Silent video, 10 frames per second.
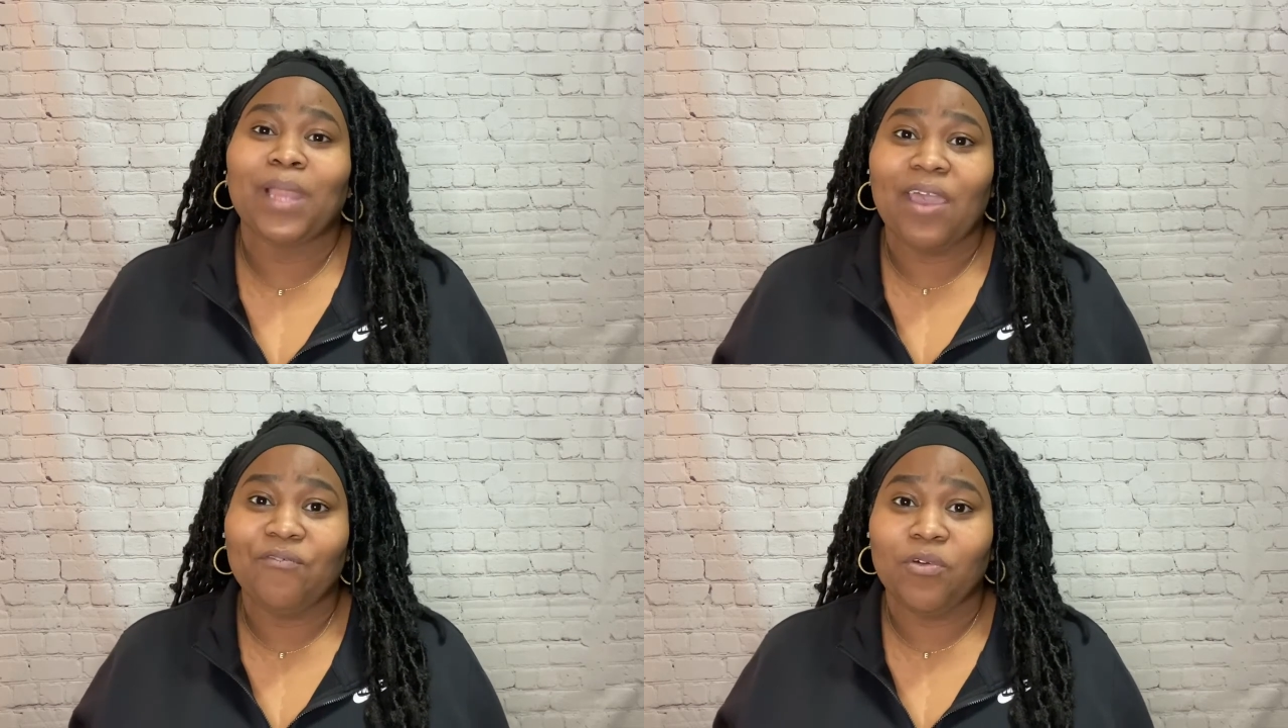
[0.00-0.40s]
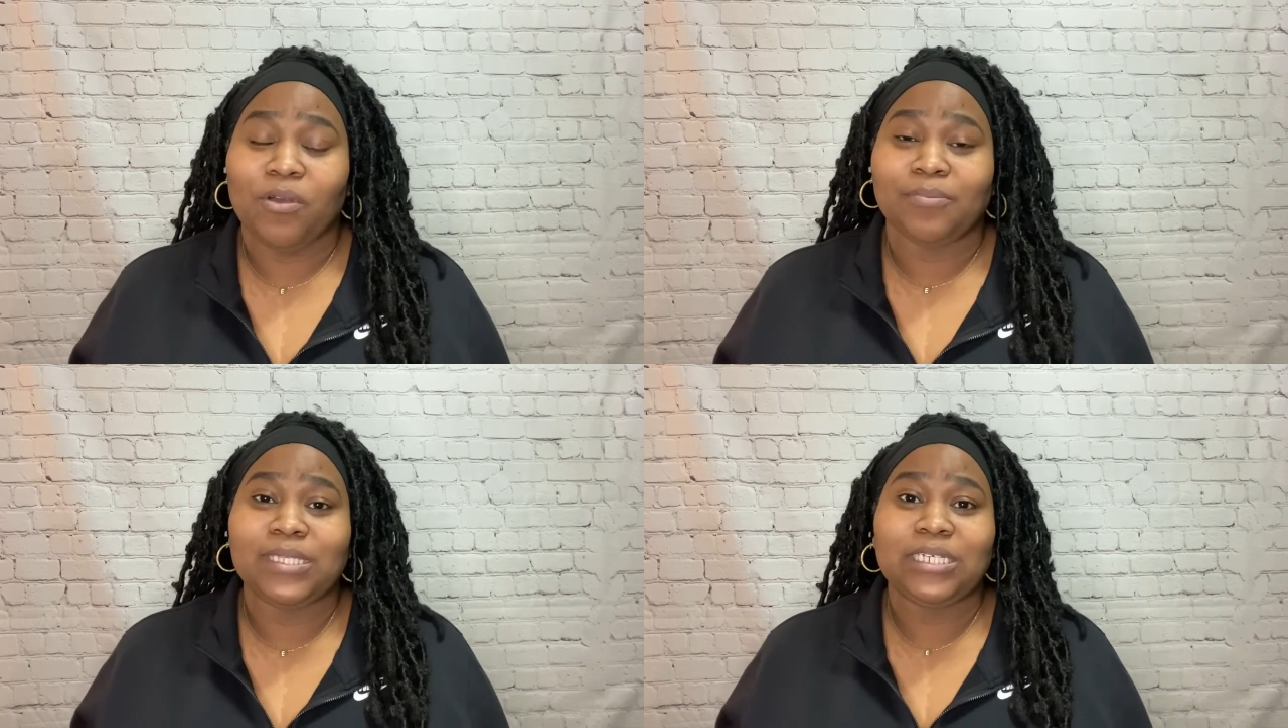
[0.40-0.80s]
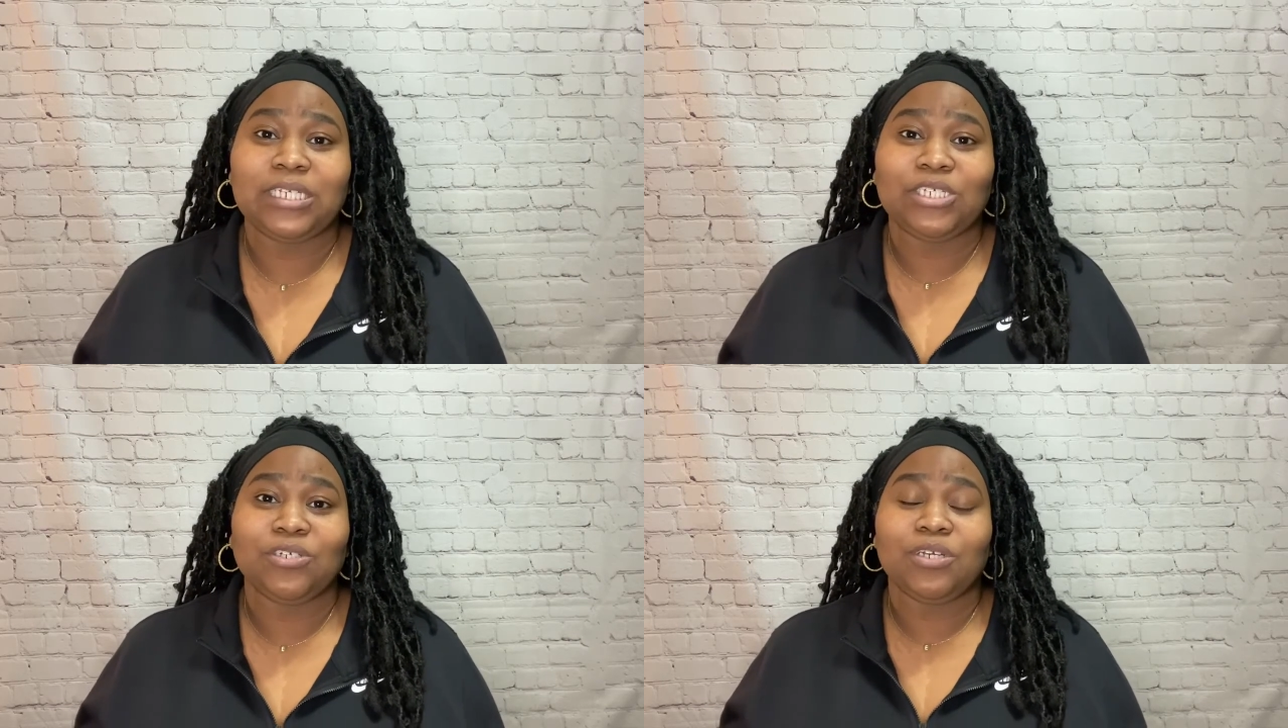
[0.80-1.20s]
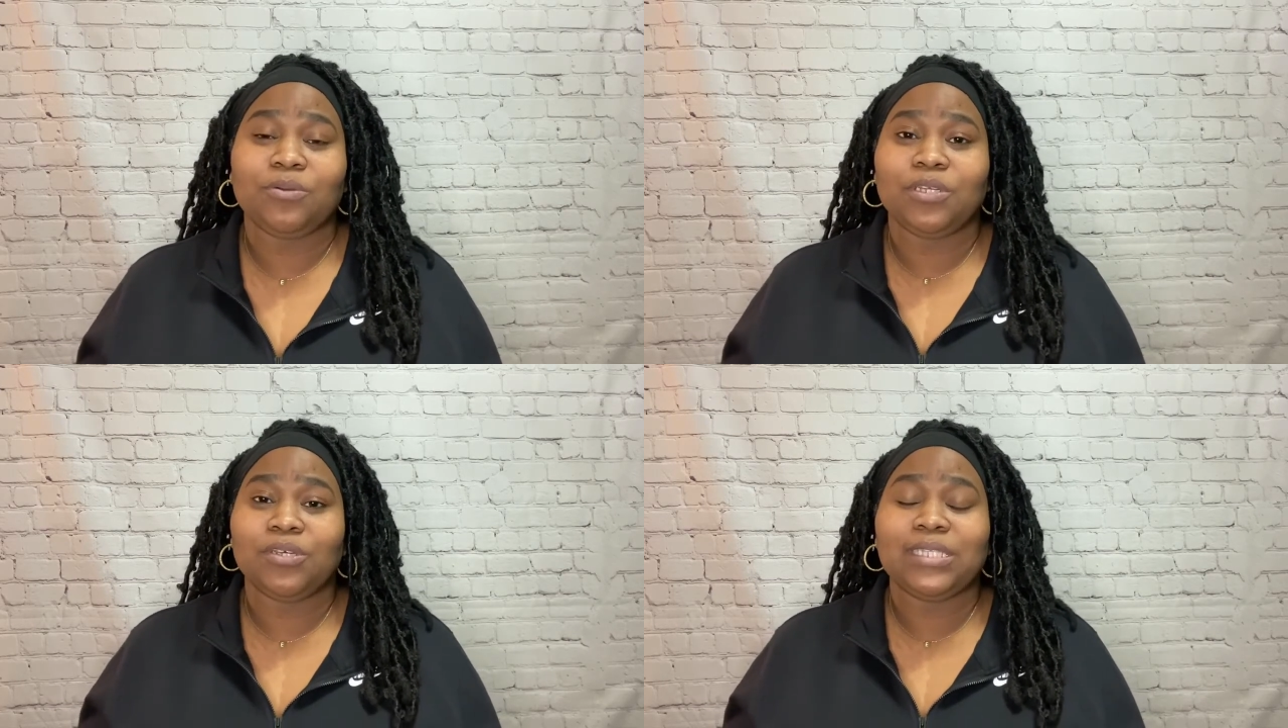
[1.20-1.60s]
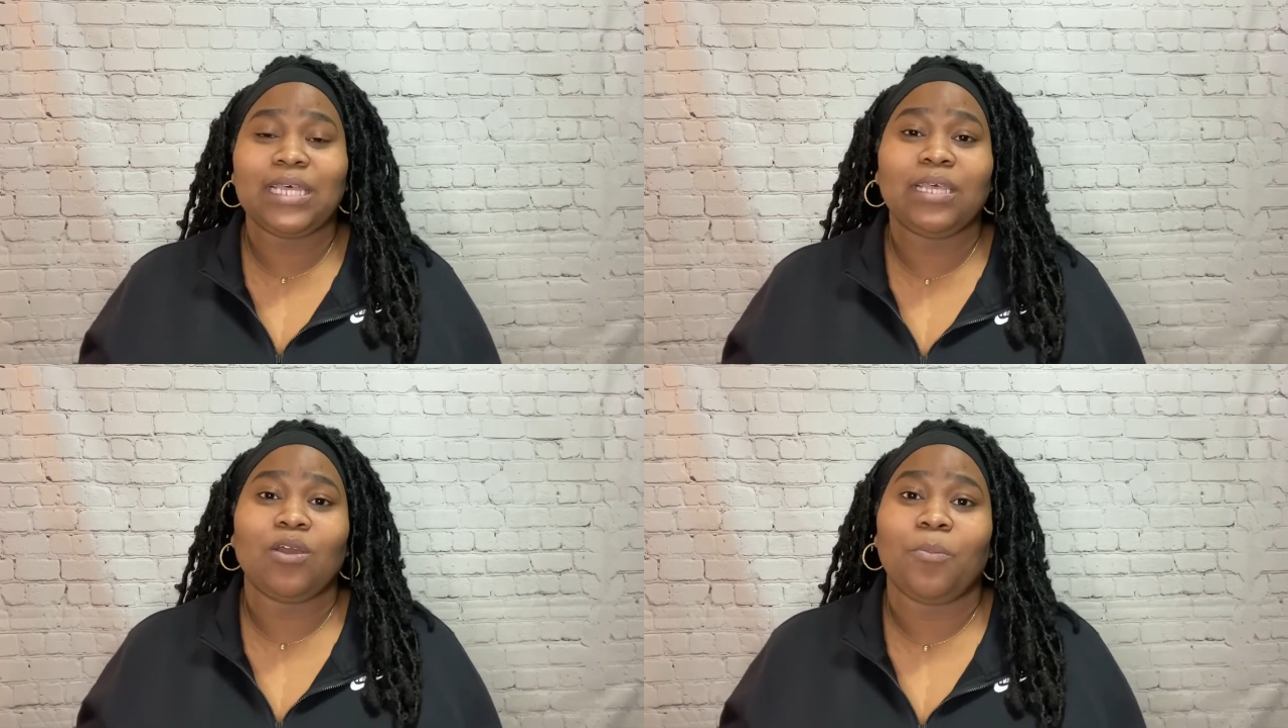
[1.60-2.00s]
platforms such as you're you're
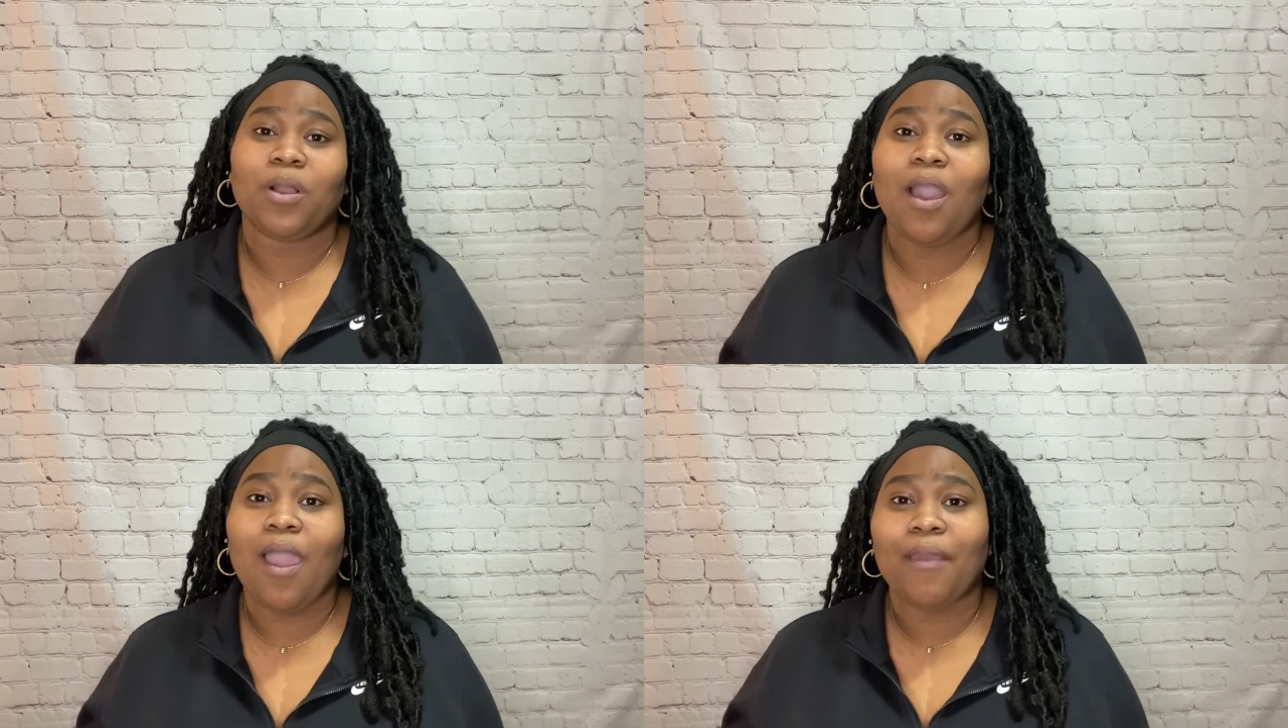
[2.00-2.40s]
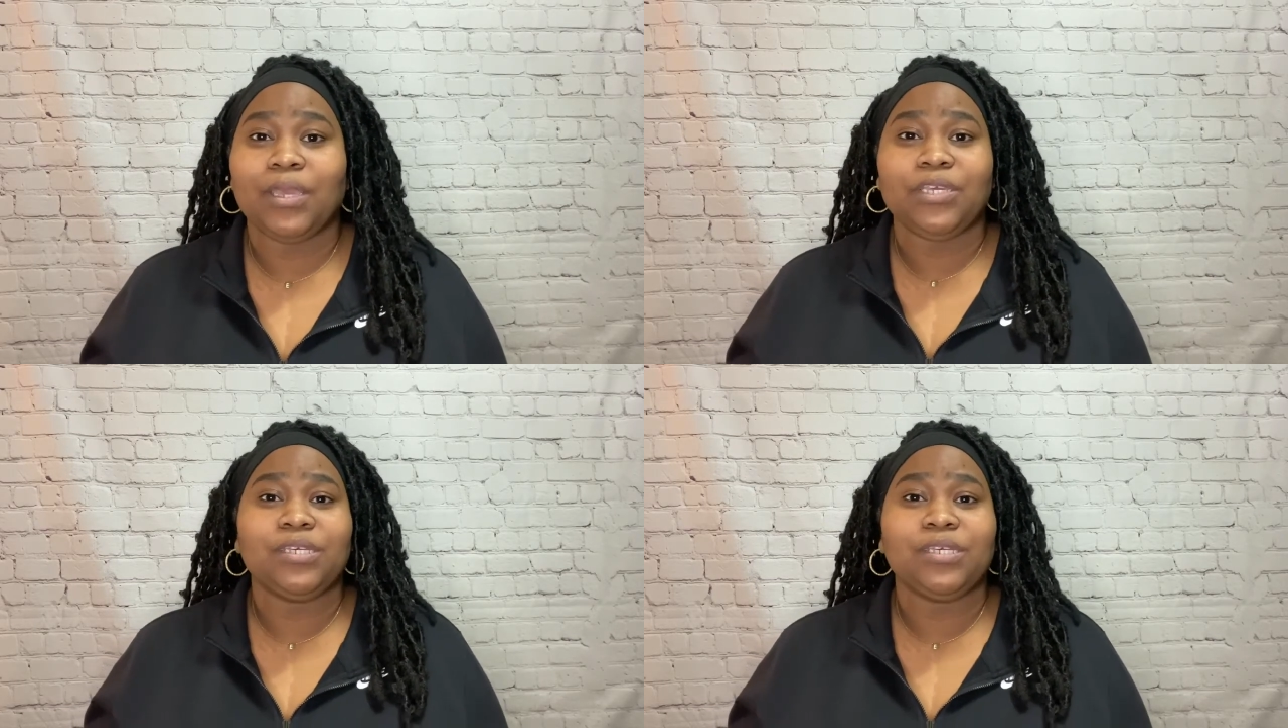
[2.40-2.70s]
selling on Mercari,